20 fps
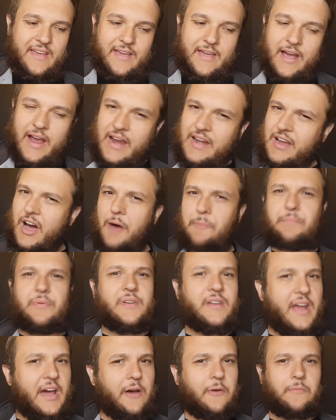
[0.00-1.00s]
kind of up
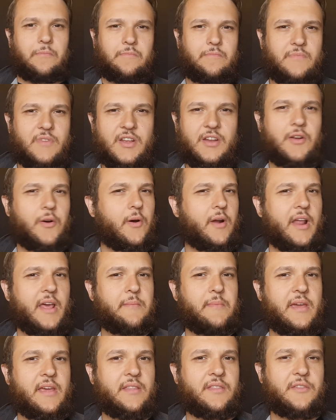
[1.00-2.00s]
and down. You know what
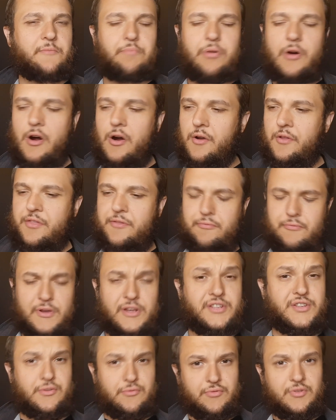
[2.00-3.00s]
I mean? The par
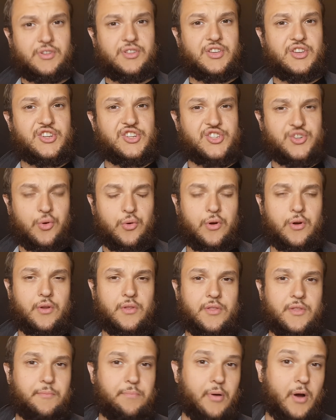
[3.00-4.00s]
threes are really short.
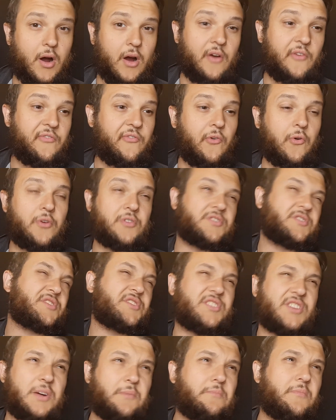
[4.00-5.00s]
The par fours, there's
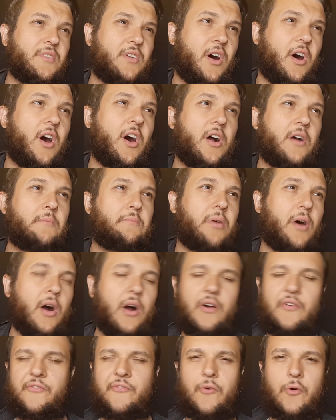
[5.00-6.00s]
some long
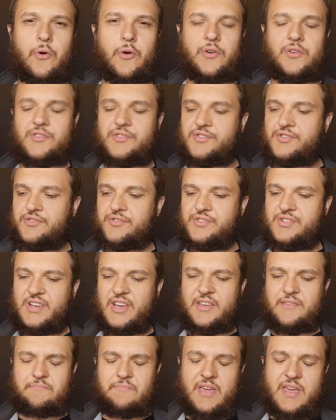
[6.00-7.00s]
par fours. There's
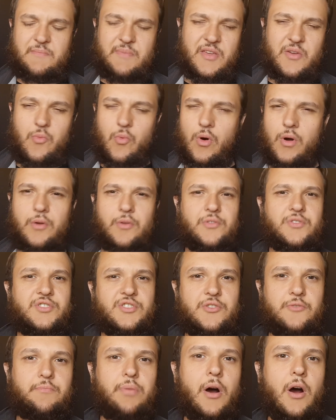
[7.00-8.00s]
like maybe one or
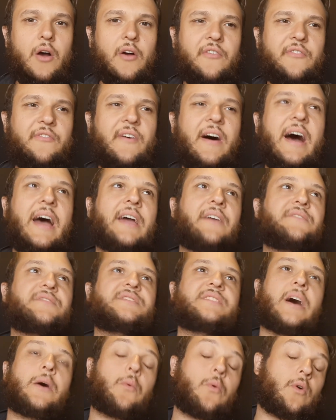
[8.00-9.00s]
two par
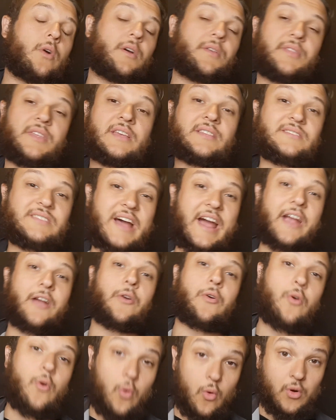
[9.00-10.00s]
fives that were on the
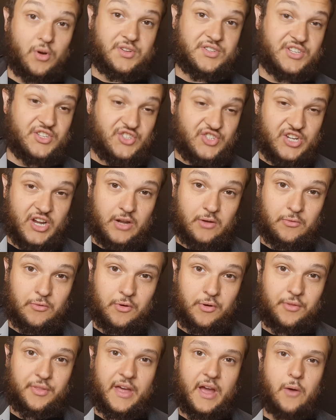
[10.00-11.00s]
entire course in
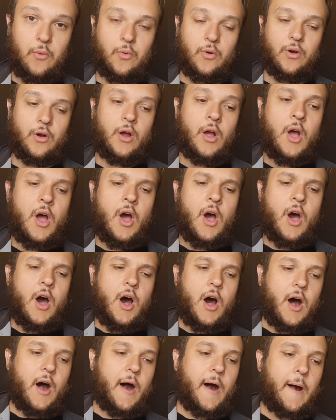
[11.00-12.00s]
general that were
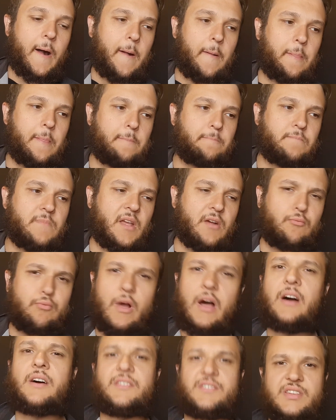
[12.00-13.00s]

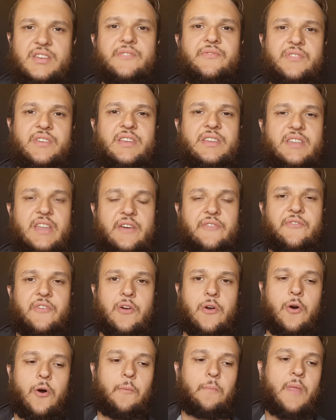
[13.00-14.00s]
relatively
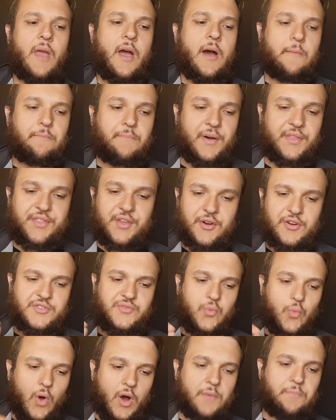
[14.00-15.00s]
difficult. But there's
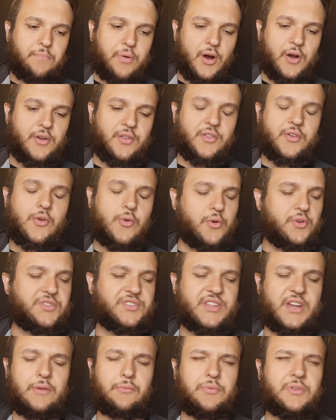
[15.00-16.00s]
one part of the course
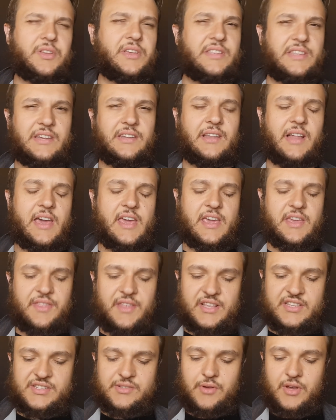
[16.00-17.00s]
that I really did like, and
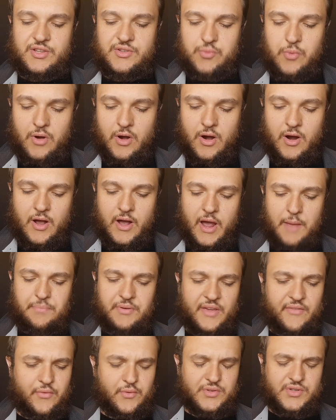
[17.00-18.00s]
it's where I
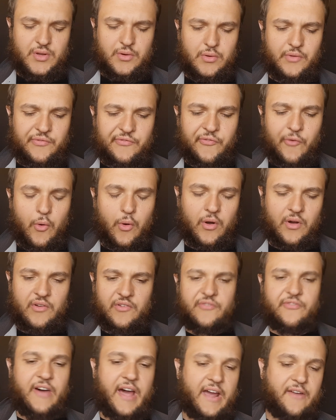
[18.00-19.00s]
believe it was hole 4
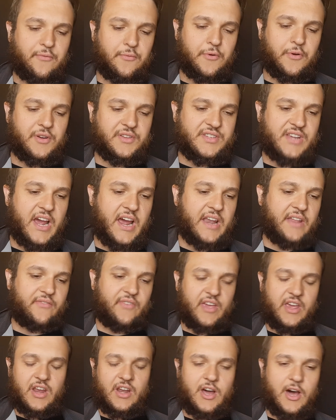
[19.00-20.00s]
and 5, where it's kind
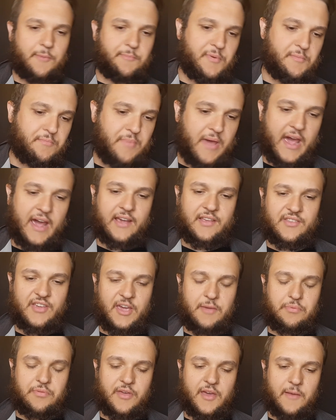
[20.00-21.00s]
of like an up and back
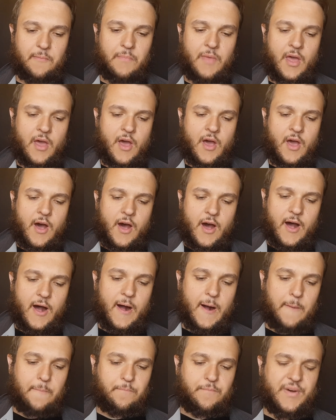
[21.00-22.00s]
type thing.
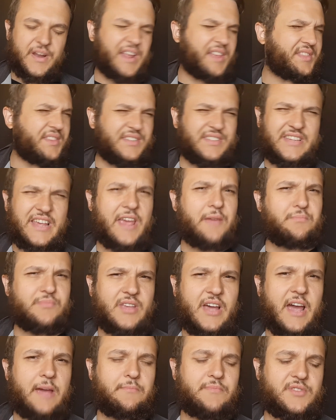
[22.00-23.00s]
But at the same
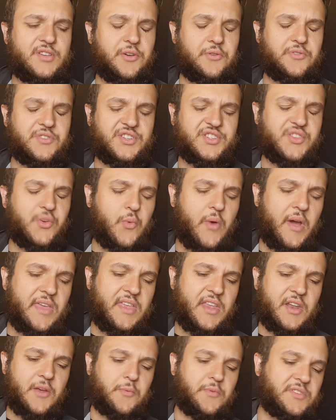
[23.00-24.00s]
time, too, just the way
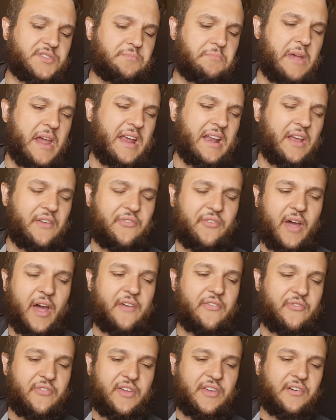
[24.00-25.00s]
that it was made,
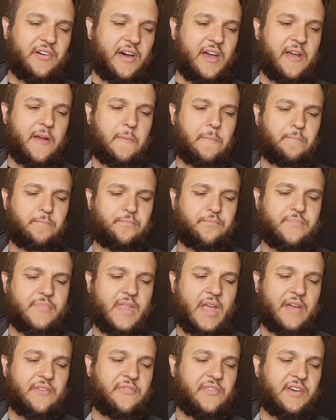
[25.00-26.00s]
I feel like
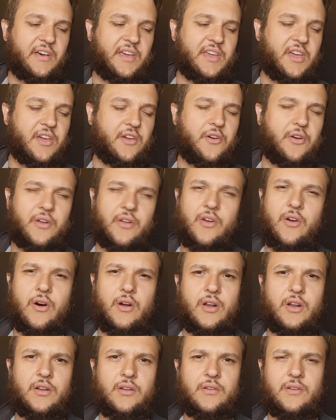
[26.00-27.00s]
it could have
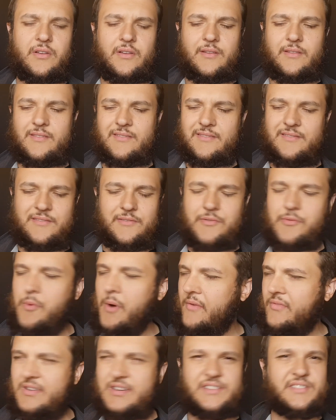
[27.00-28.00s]
gone in.
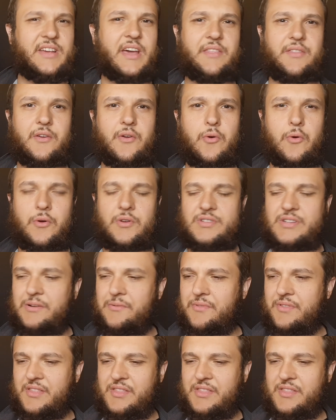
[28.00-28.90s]
Whoever designed the course, I don't